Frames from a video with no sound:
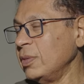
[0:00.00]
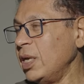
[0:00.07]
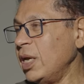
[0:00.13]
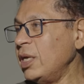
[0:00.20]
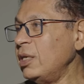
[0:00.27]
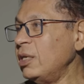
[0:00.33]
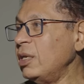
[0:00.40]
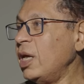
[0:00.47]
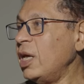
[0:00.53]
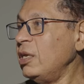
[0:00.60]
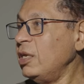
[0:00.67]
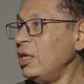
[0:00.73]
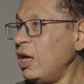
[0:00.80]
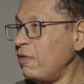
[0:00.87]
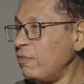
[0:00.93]
And
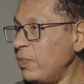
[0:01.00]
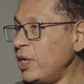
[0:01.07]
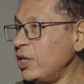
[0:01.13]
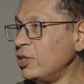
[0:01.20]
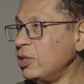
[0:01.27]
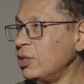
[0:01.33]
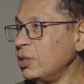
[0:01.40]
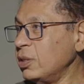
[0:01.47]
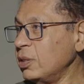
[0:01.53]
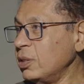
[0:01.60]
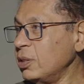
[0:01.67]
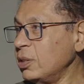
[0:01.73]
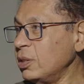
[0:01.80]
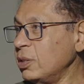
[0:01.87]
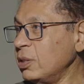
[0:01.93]
they have managed.
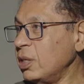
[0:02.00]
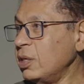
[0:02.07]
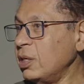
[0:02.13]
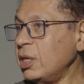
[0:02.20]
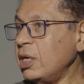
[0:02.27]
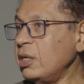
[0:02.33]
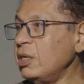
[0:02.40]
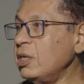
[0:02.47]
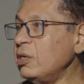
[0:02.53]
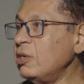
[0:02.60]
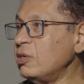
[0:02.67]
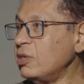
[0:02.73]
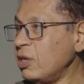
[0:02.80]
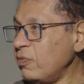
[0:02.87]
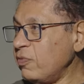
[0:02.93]
And they
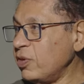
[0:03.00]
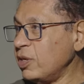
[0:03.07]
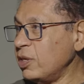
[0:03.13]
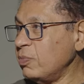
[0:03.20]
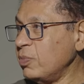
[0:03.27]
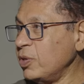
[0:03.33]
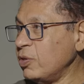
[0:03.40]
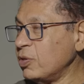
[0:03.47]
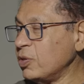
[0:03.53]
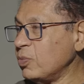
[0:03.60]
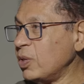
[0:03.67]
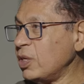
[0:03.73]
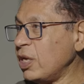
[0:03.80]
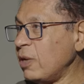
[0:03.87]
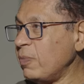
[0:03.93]
deserve it, because
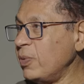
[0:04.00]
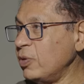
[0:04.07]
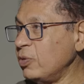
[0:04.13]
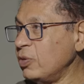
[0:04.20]
what happened